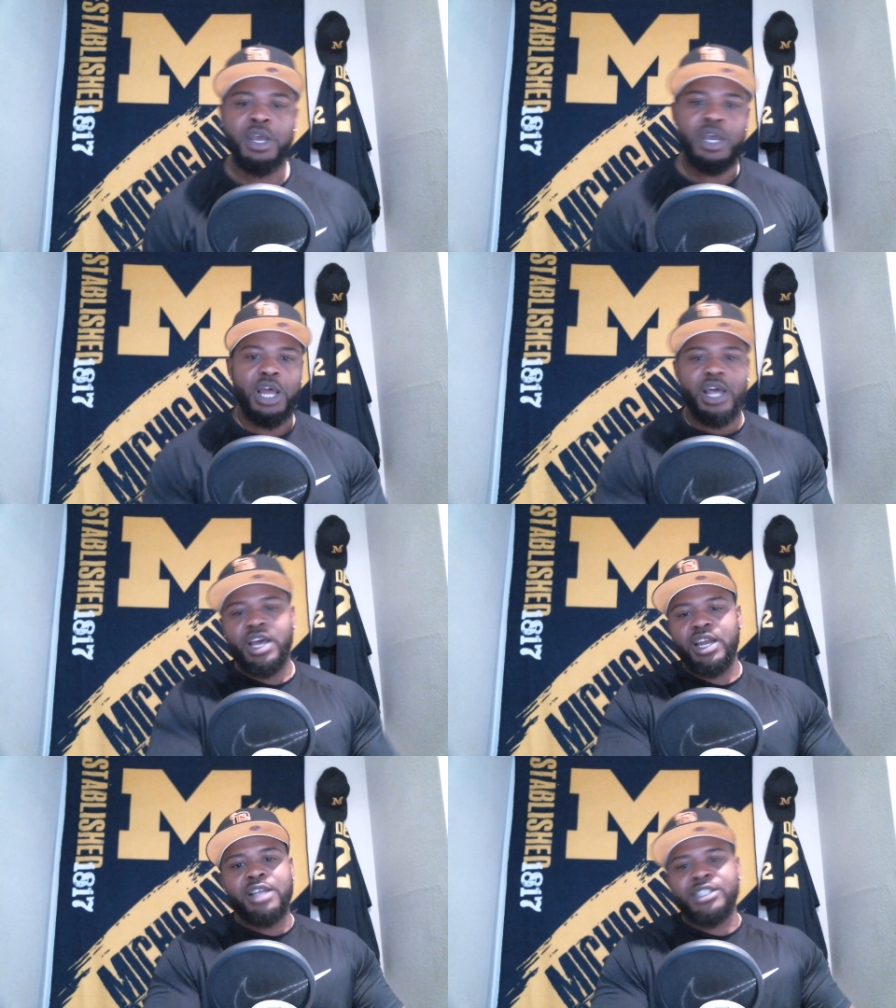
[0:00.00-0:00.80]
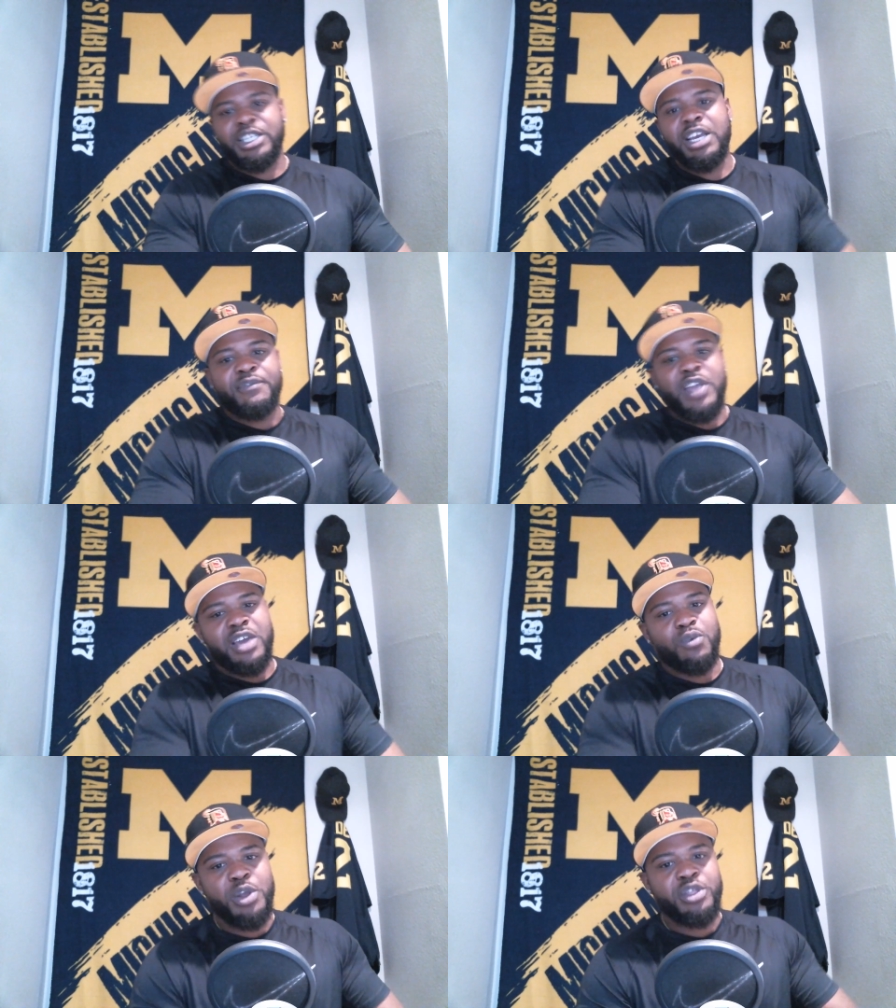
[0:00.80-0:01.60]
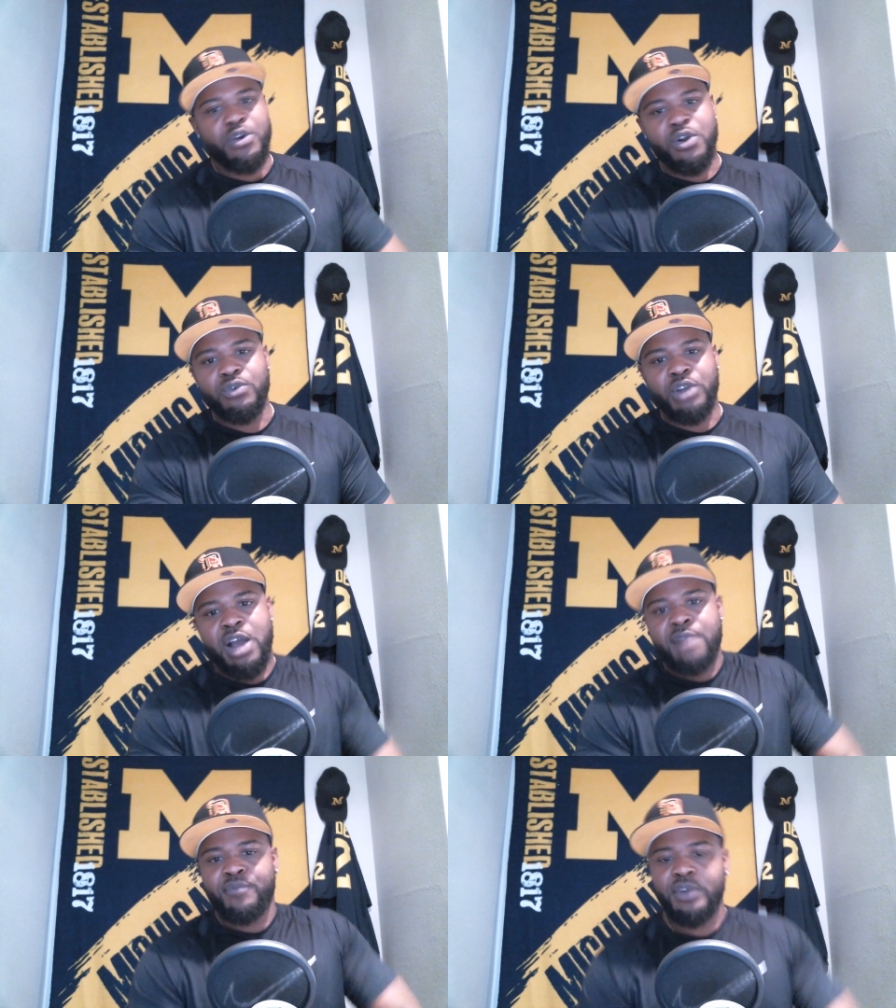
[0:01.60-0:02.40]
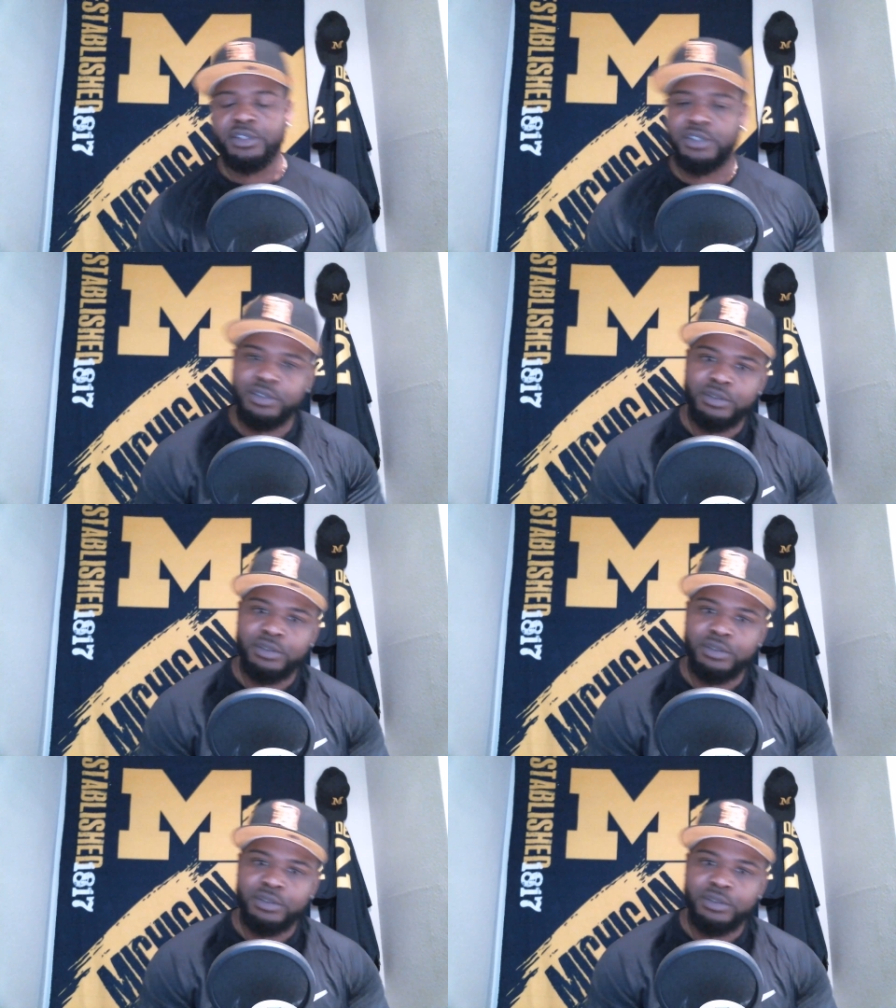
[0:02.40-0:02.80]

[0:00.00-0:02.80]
Let's see if they can win their own conference